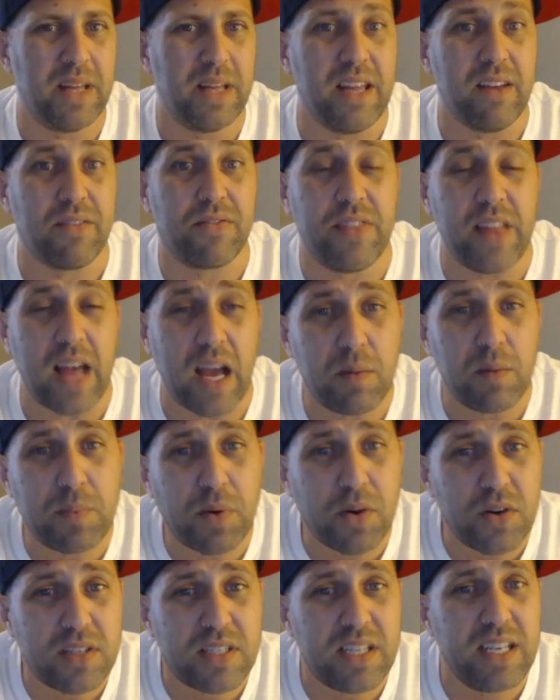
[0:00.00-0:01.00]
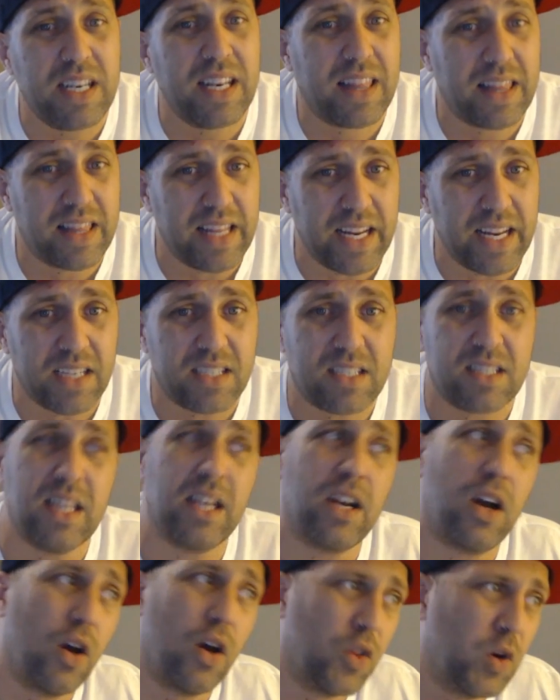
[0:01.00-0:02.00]
If that person thinks
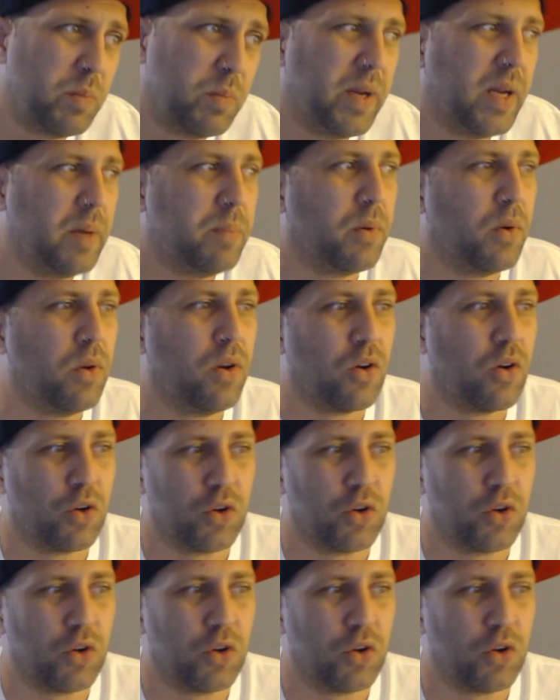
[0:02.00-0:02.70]
that other people